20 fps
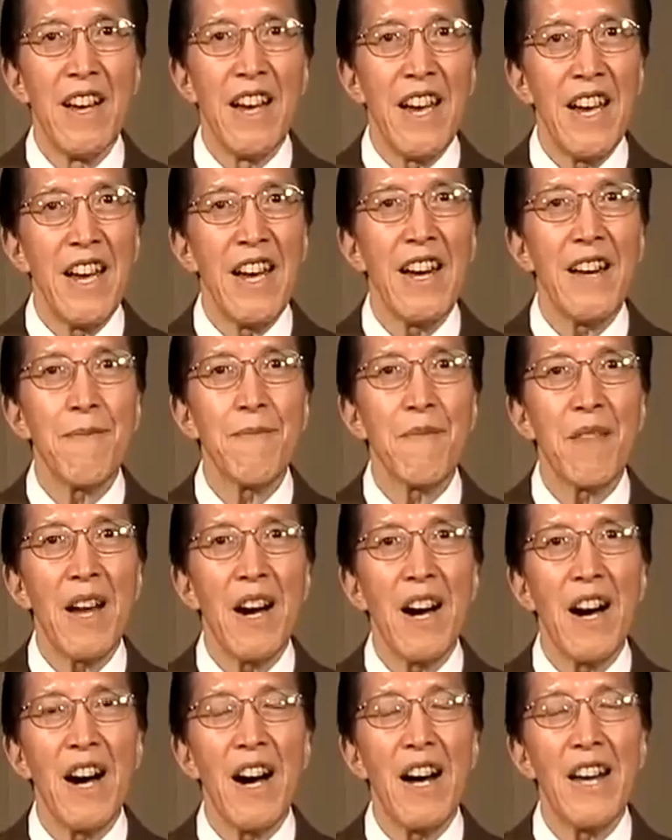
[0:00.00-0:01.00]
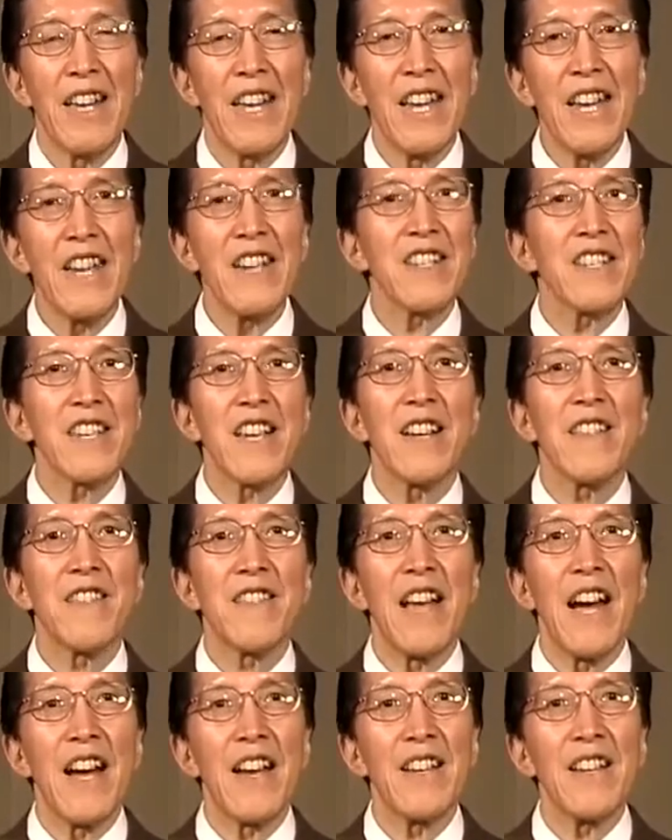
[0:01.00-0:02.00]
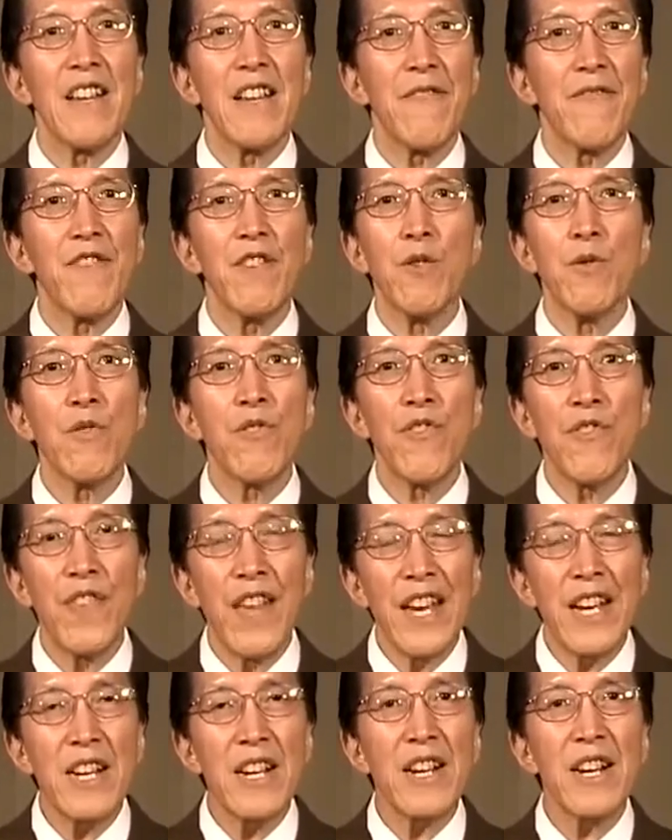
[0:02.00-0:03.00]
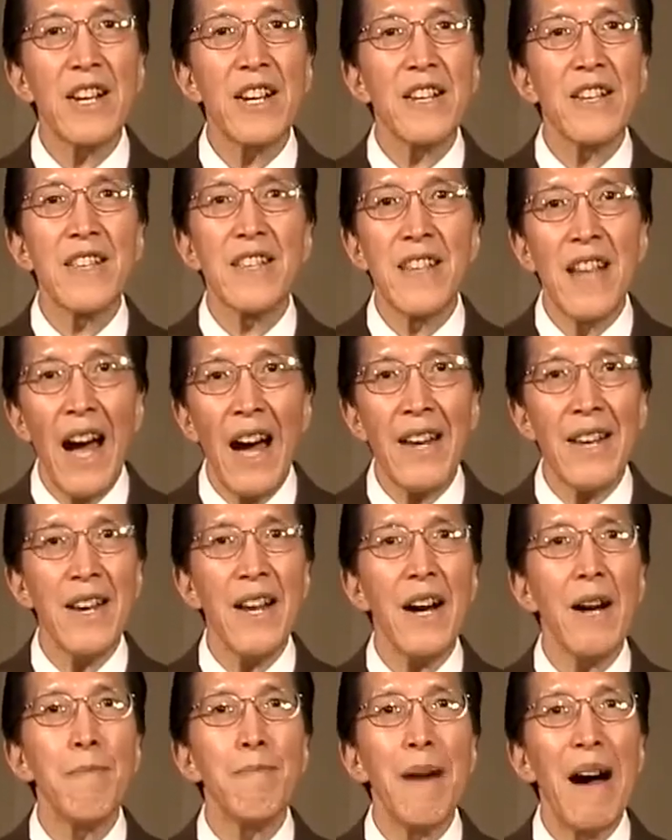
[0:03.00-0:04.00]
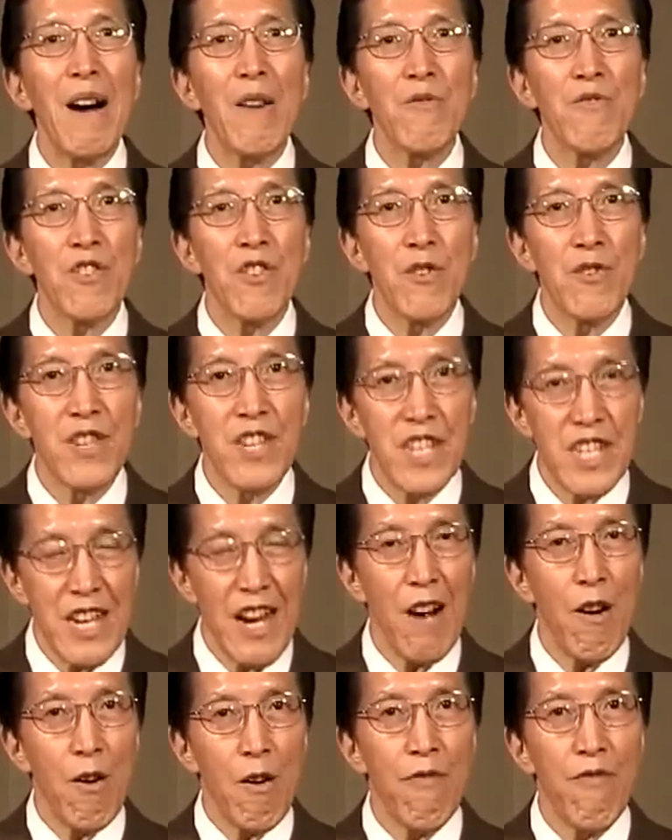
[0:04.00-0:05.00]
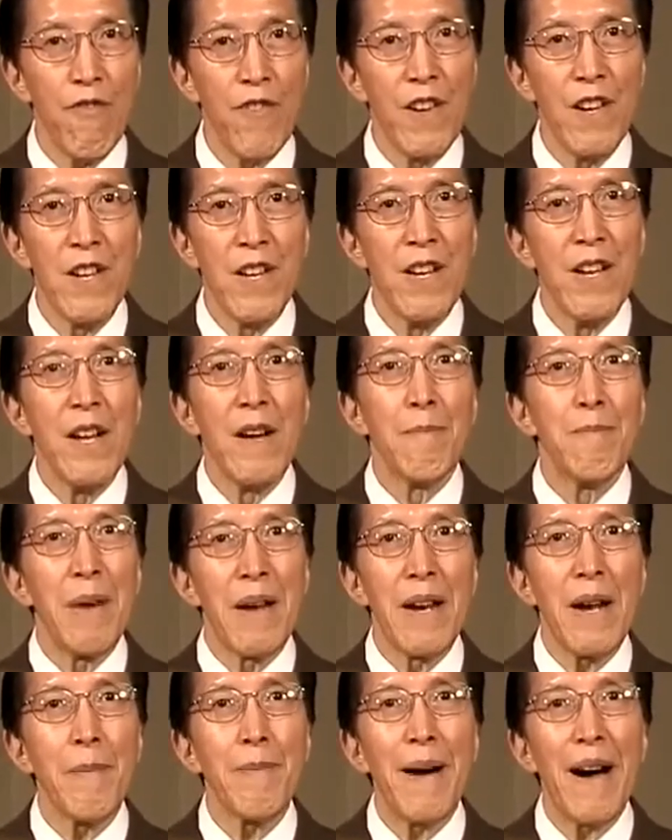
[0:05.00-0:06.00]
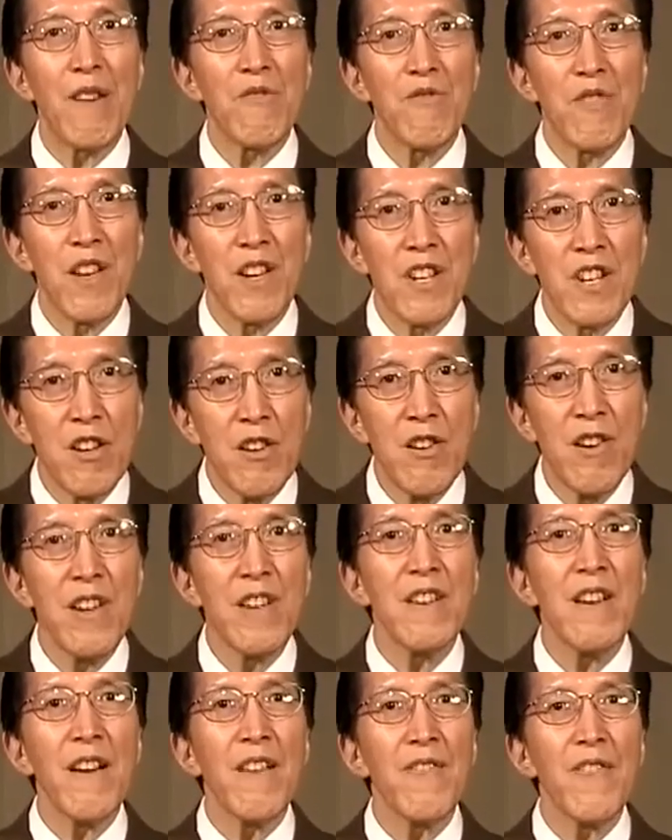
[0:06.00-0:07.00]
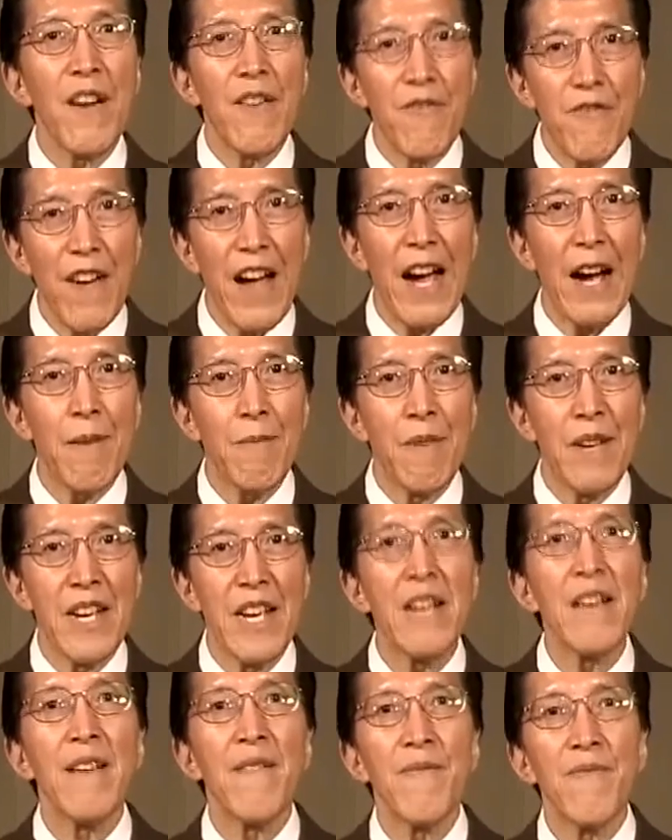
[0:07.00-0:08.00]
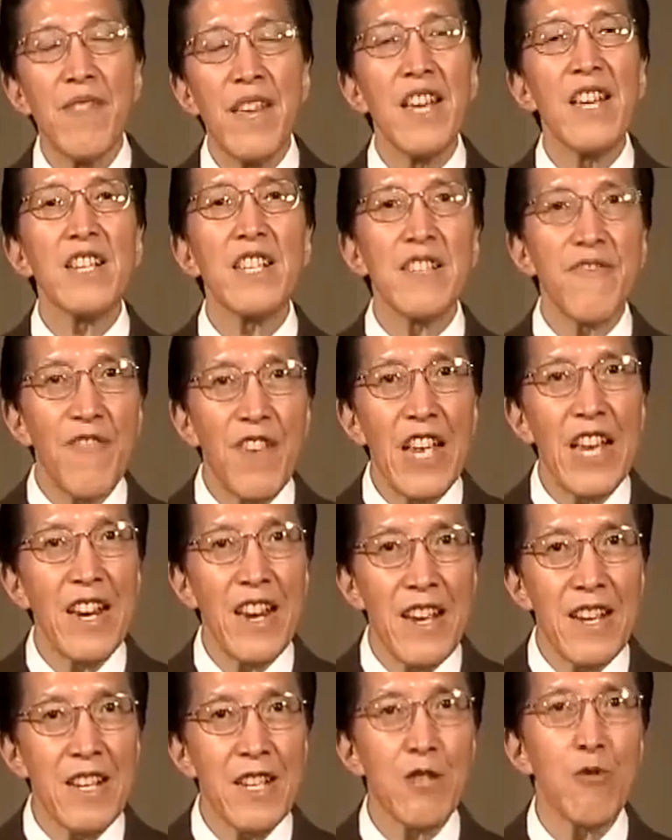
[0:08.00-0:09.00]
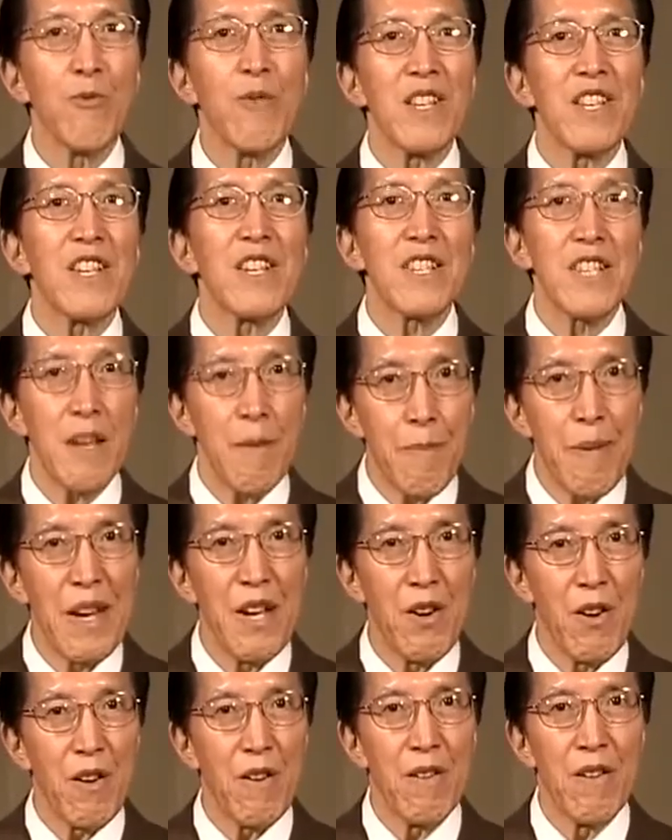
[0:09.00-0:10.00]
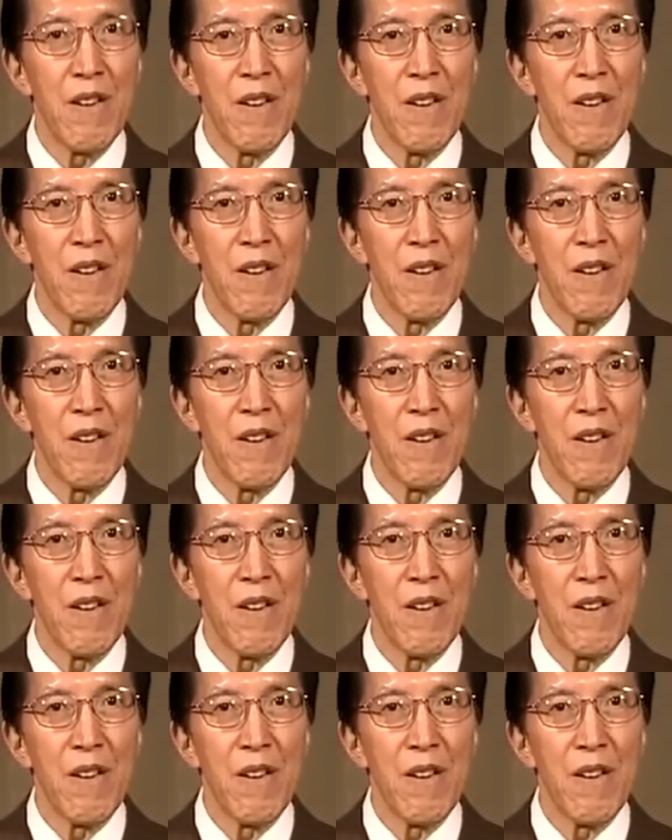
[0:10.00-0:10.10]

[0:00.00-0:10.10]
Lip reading: And he said that if you think not about yourself, but about the good of the family, these feelings would disappear.